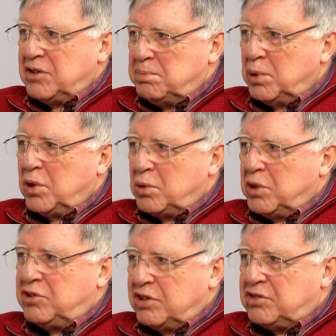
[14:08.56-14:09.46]
is a
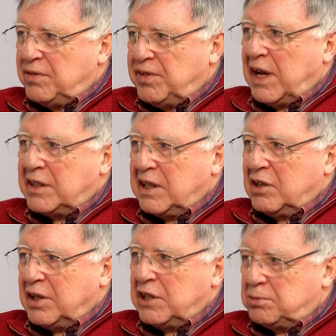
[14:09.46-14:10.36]
book which is
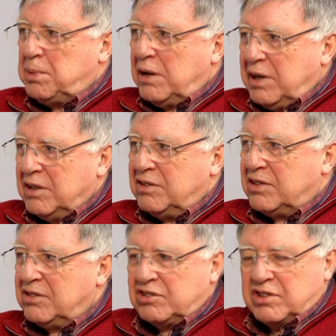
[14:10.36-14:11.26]
reflecting on experiences.